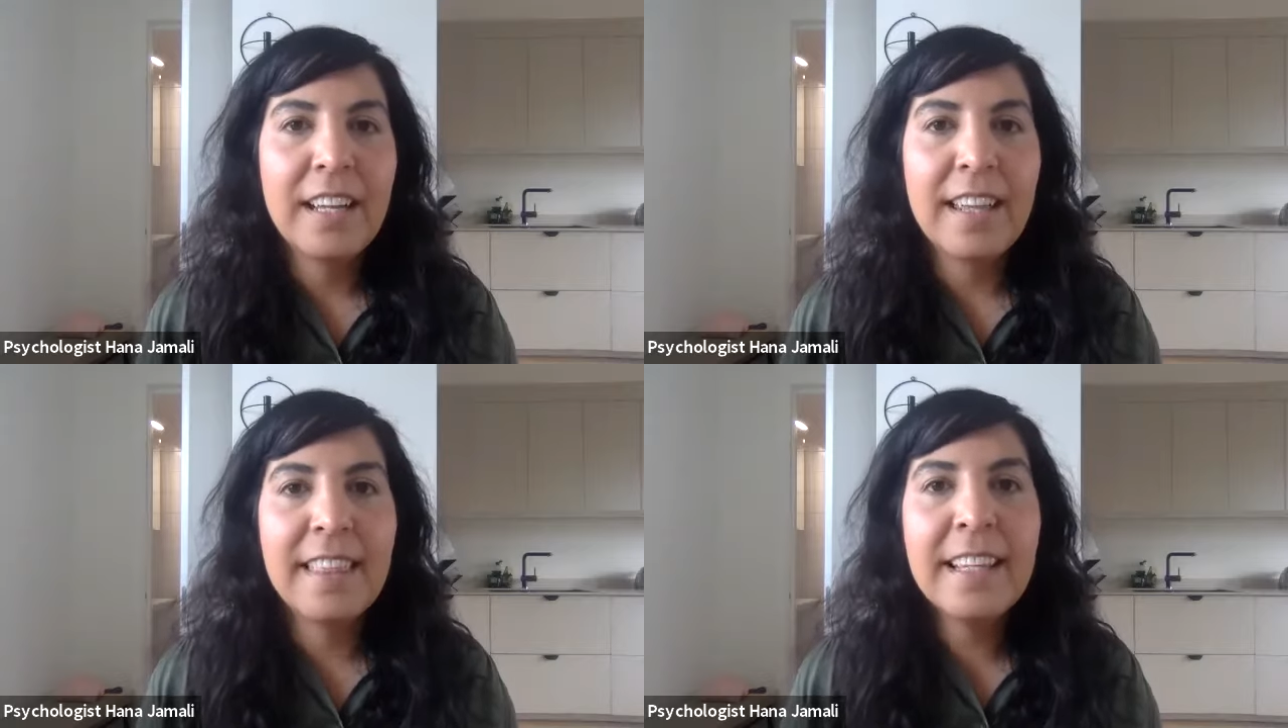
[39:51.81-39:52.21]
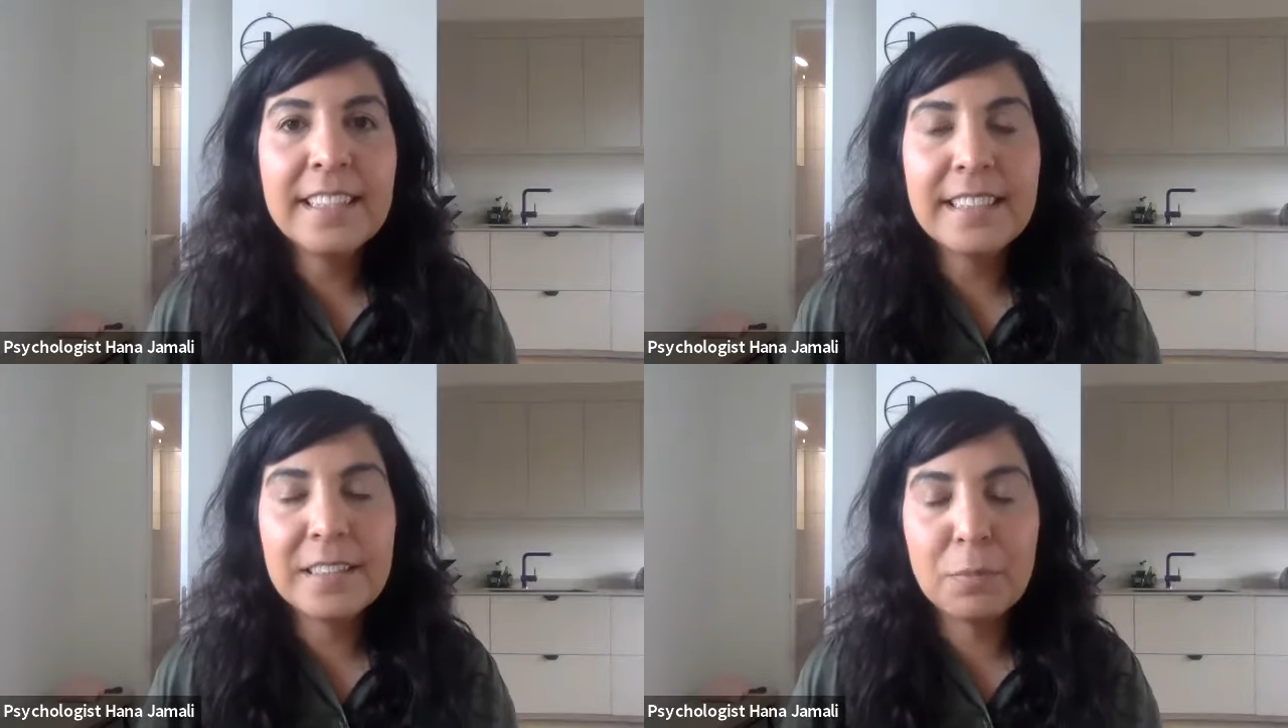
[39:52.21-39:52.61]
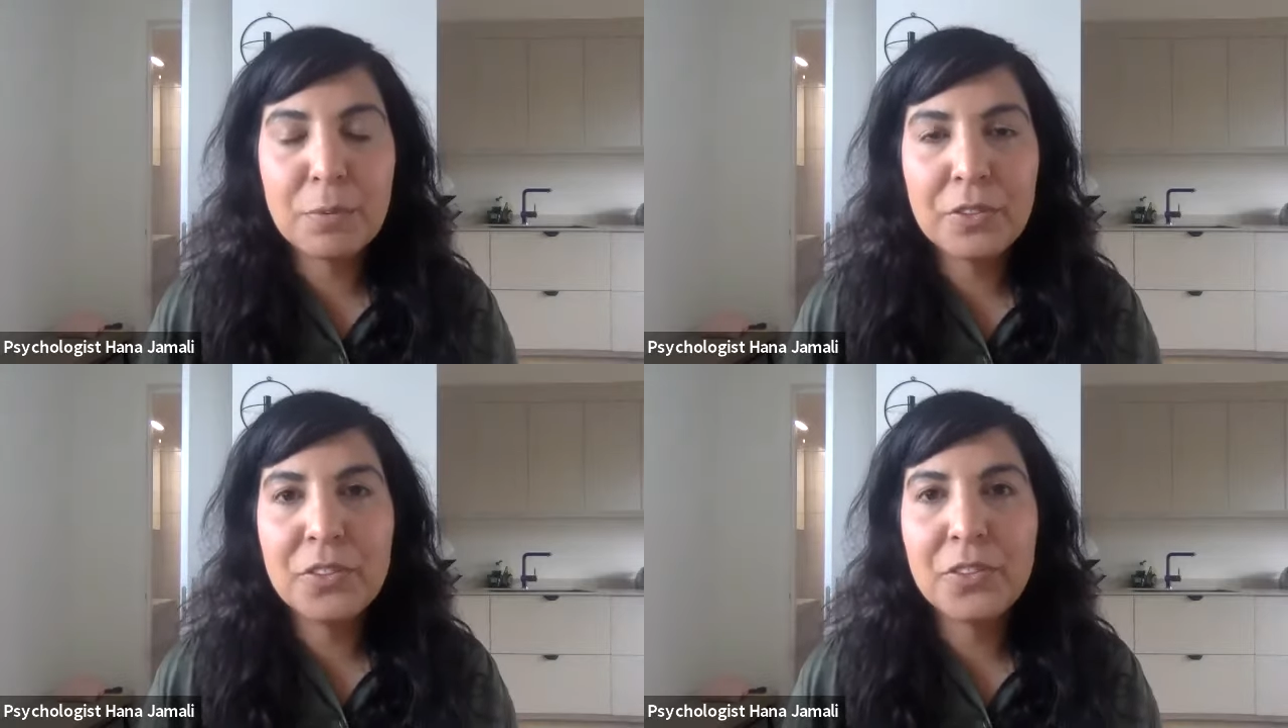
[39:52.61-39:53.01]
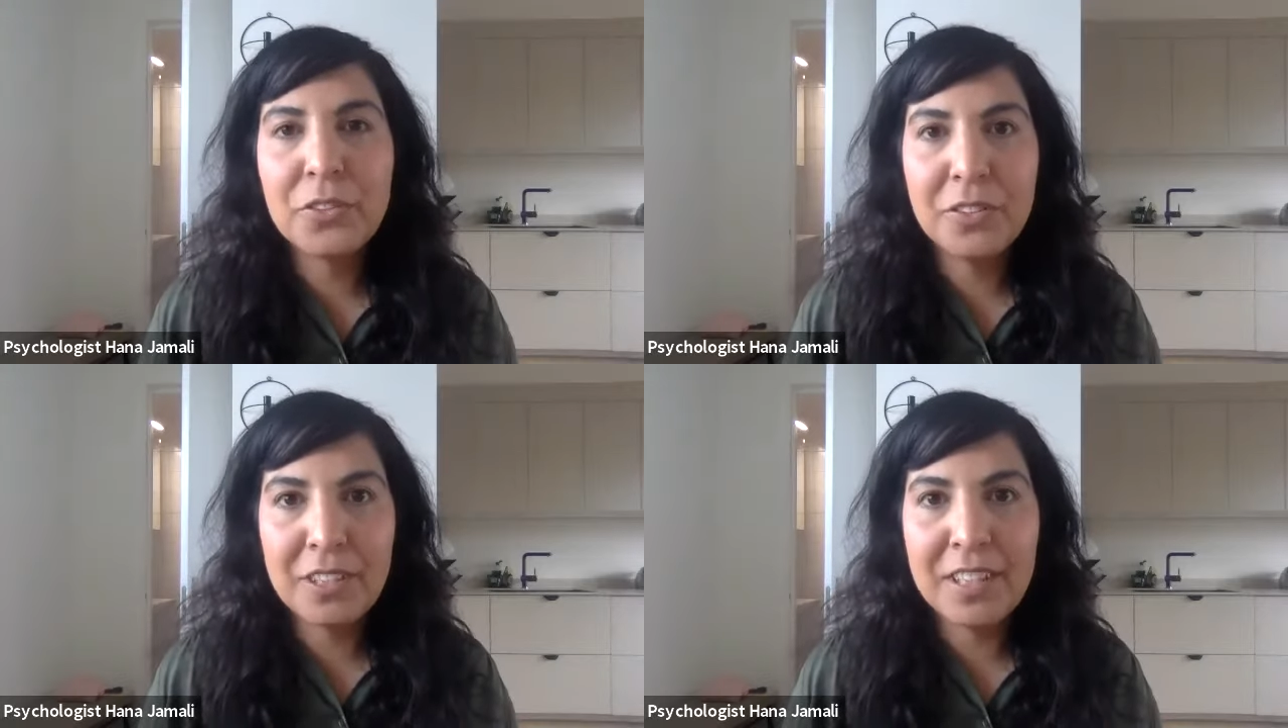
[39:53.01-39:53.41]
I think it's important
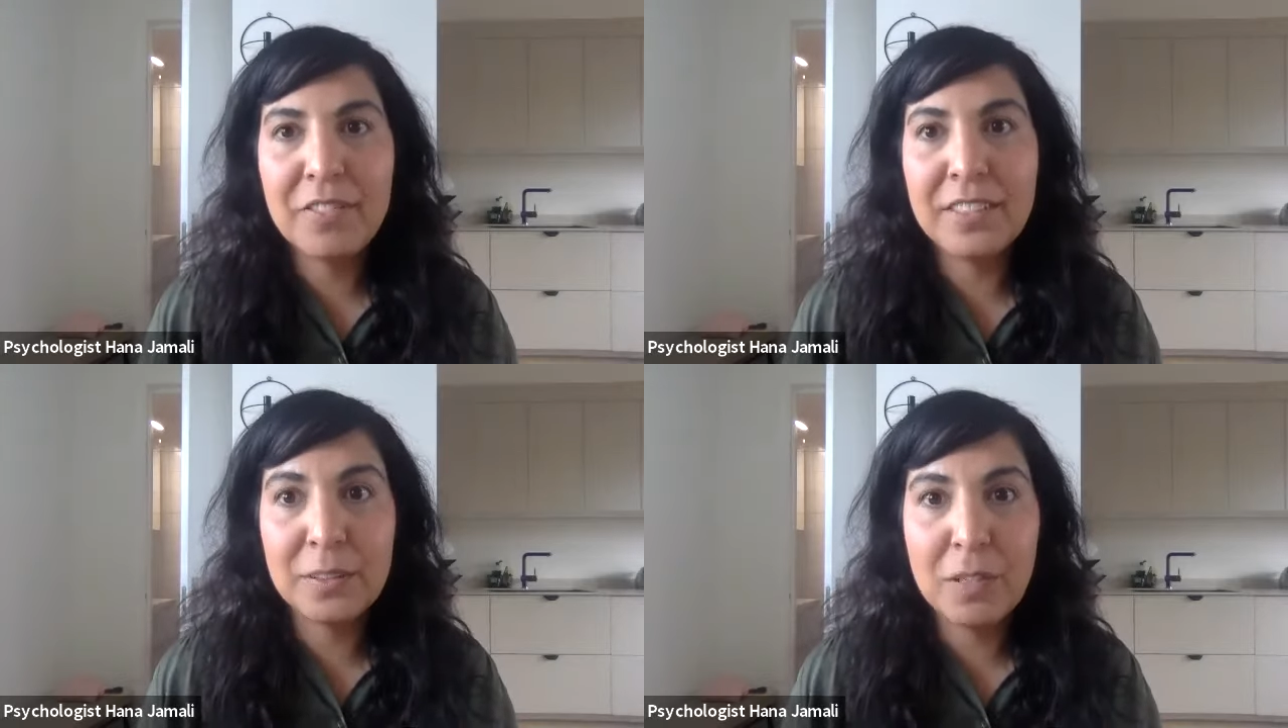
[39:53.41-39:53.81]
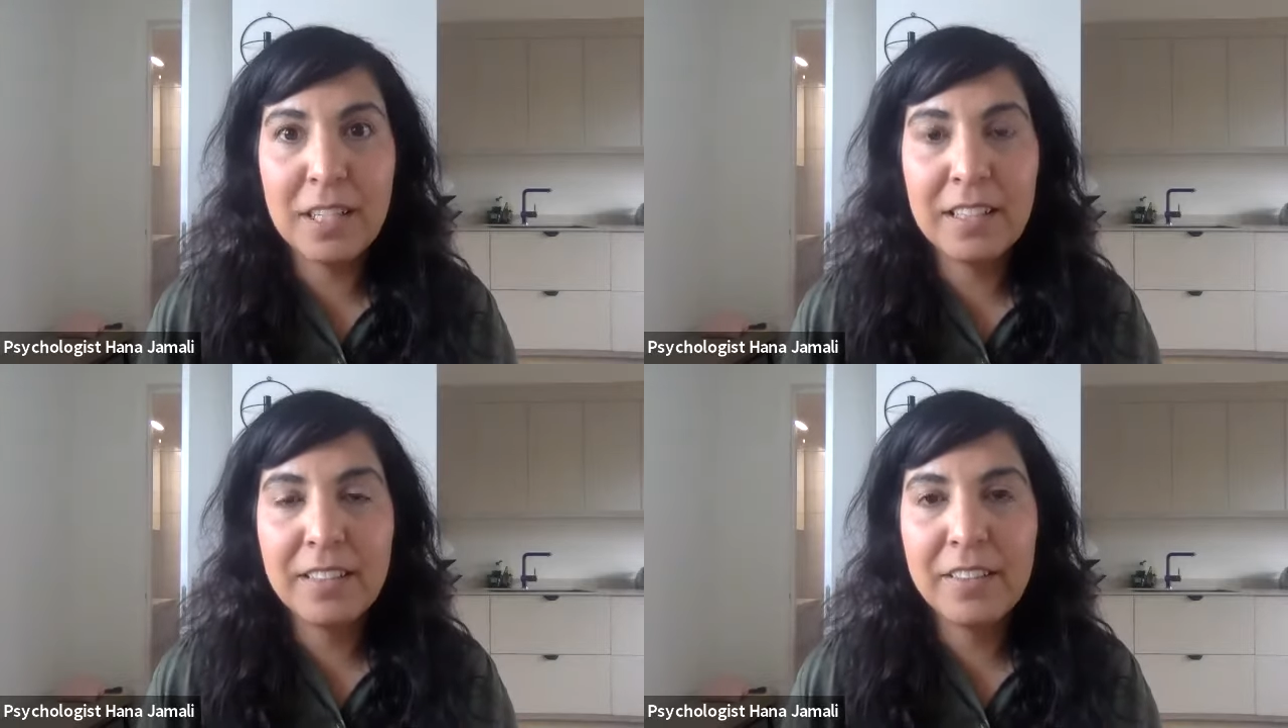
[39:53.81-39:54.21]
to grieve as well.